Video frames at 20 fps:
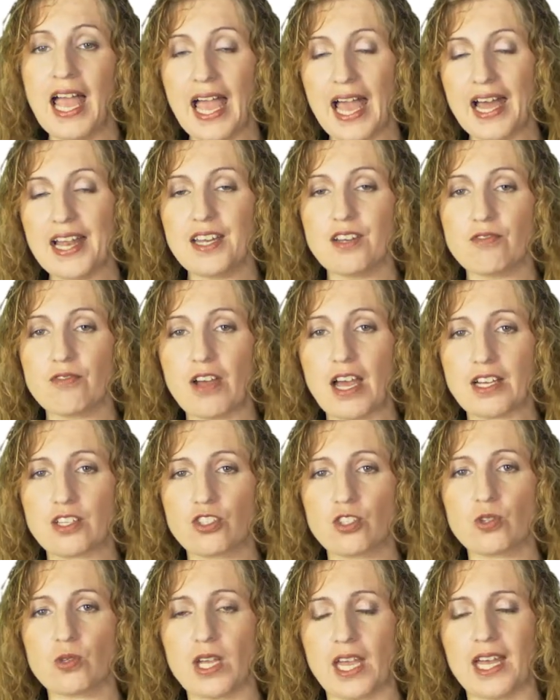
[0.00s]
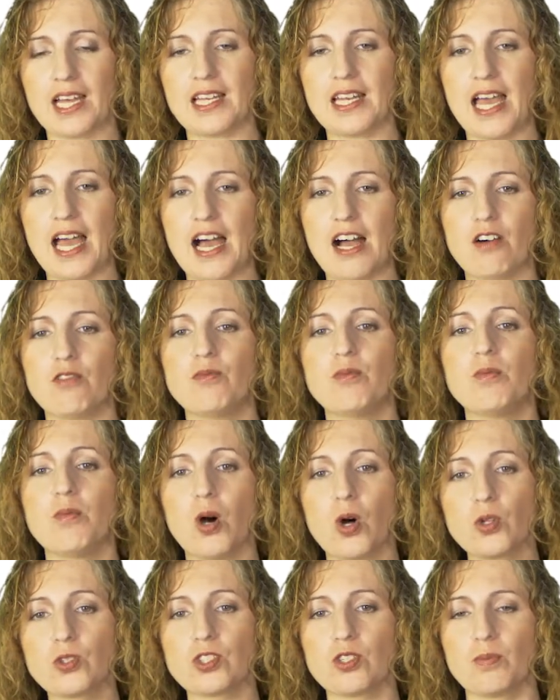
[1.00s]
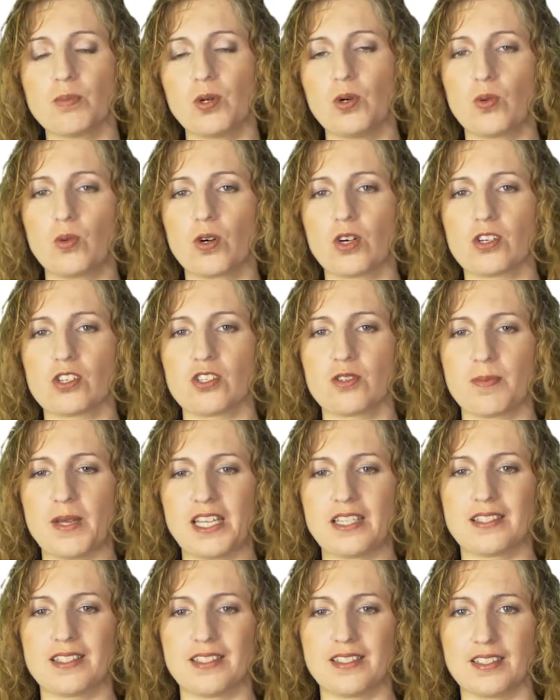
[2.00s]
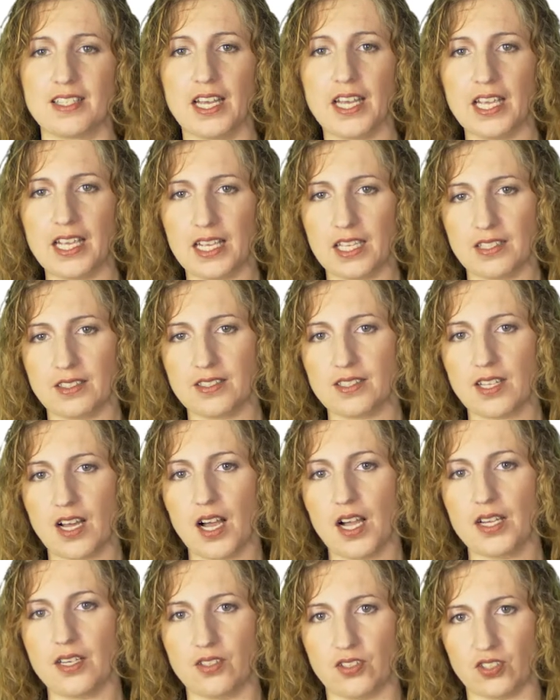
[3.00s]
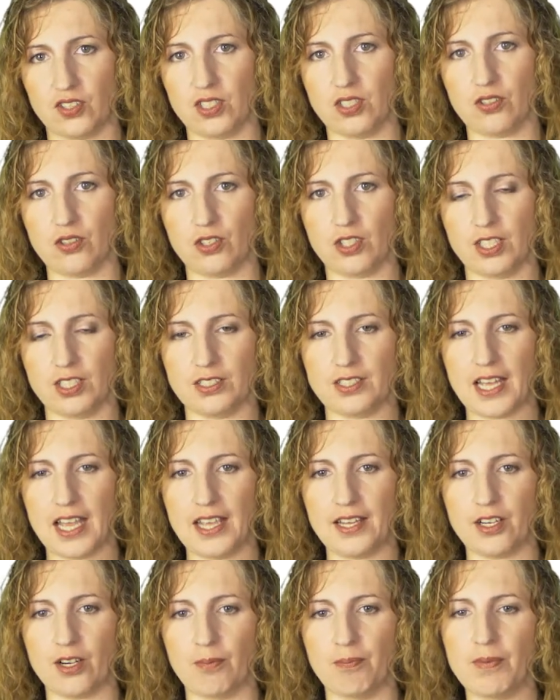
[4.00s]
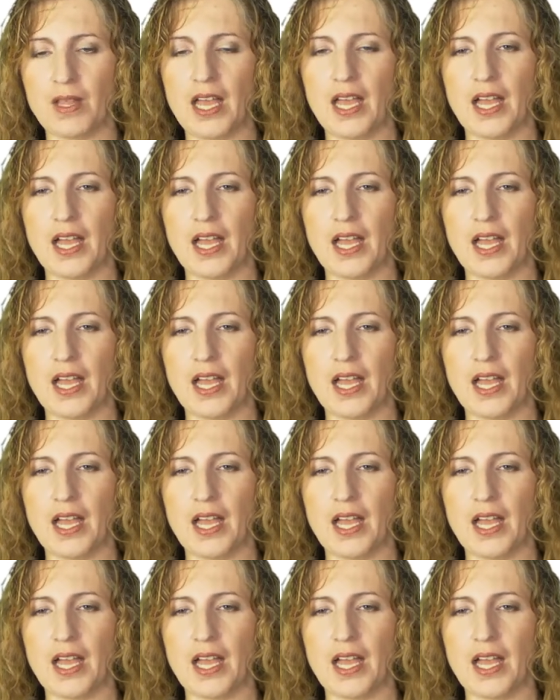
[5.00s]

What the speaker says: And in fact, you can have multiple workspaces inside a single container.